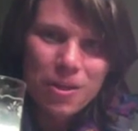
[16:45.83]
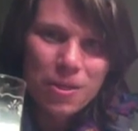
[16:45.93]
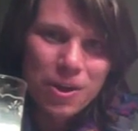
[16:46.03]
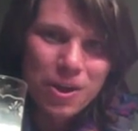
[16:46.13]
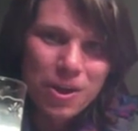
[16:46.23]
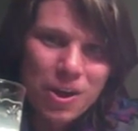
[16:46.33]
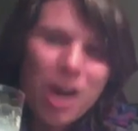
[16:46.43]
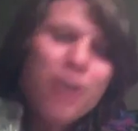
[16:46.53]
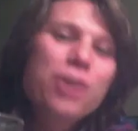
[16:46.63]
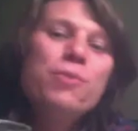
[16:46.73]
the
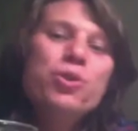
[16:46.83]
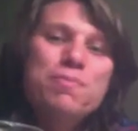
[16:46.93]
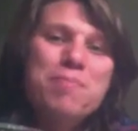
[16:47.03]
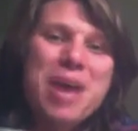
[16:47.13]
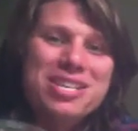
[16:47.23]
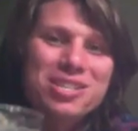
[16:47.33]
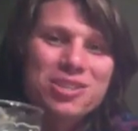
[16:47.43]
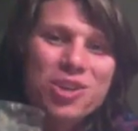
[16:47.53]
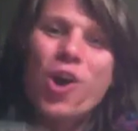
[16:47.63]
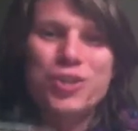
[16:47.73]
uttermost best
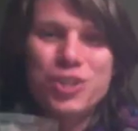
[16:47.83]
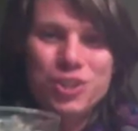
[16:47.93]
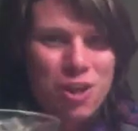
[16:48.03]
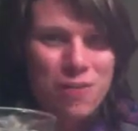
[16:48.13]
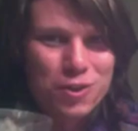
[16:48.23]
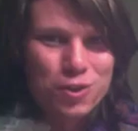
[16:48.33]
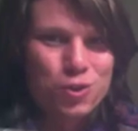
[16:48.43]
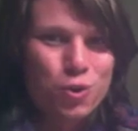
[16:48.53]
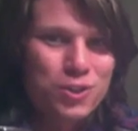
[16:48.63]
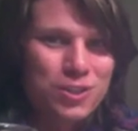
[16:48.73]
conscious loving
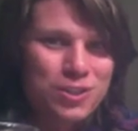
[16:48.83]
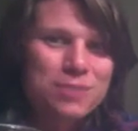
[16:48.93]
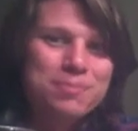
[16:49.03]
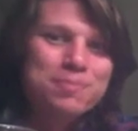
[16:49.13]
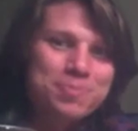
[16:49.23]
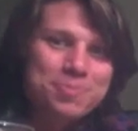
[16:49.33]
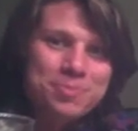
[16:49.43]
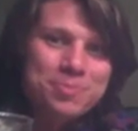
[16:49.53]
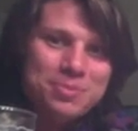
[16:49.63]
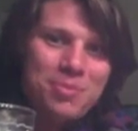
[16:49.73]
choices.
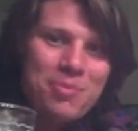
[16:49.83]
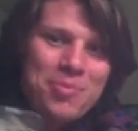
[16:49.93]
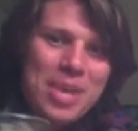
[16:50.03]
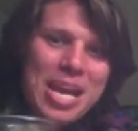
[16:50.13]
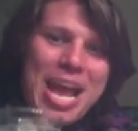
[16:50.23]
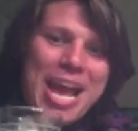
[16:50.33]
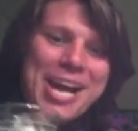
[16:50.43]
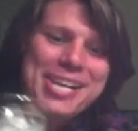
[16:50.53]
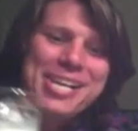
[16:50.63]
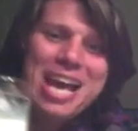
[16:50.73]

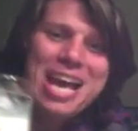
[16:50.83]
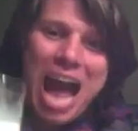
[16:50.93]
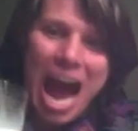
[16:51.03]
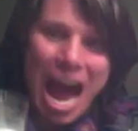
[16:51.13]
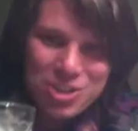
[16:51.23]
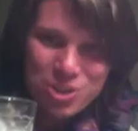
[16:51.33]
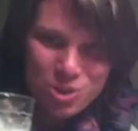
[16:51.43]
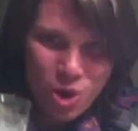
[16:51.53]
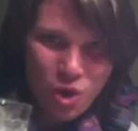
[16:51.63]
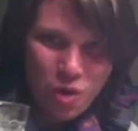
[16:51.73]
And as you
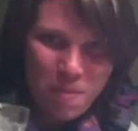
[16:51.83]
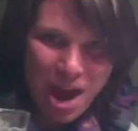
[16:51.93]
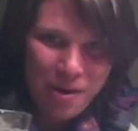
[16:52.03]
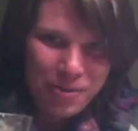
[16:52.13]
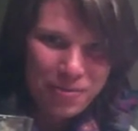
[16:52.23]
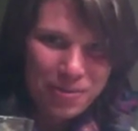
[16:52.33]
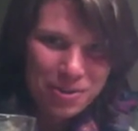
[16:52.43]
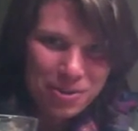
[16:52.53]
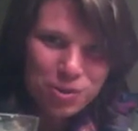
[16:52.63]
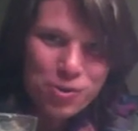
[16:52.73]
go about
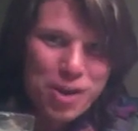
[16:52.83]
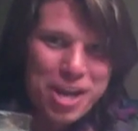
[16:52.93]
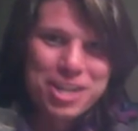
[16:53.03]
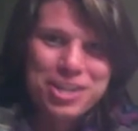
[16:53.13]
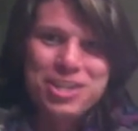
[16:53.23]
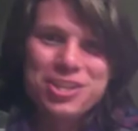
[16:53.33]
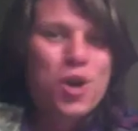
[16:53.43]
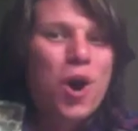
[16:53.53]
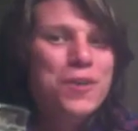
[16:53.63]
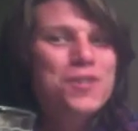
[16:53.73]
creating these
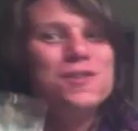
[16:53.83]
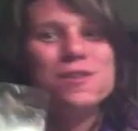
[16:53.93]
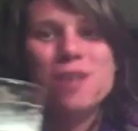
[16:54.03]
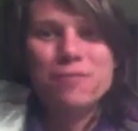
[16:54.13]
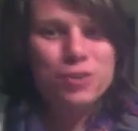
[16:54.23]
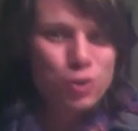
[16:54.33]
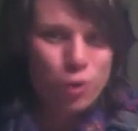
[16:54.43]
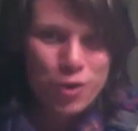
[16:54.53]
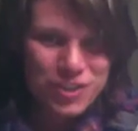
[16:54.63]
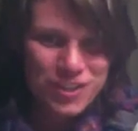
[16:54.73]
conscious loving
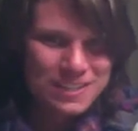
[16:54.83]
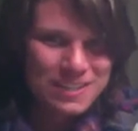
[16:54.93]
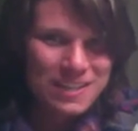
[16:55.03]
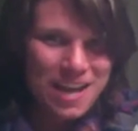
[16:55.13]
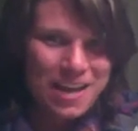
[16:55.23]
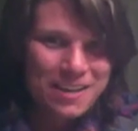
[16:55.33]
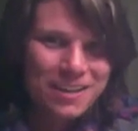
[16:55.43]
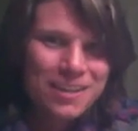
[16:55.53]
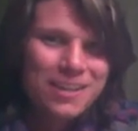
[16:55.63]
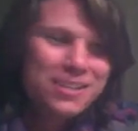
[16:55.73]
choices that
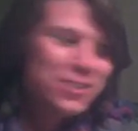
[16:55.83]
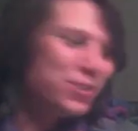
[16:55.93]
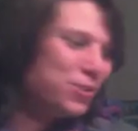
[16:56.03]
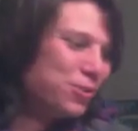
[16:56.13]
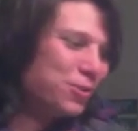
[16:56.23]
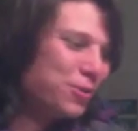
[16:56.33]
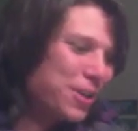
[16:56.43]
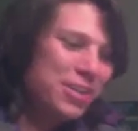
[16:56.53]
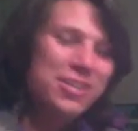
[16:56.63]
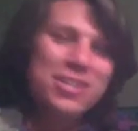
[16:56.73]
you
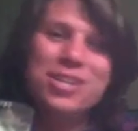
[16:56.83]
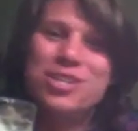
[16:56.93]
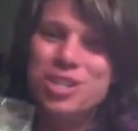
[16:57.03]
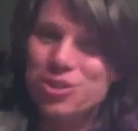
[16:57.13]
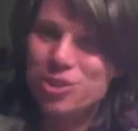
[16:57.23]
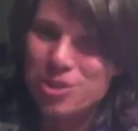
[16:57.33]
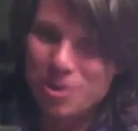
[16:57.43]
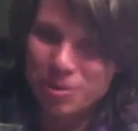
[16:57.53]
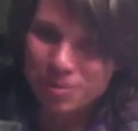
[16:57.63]
can continue to do,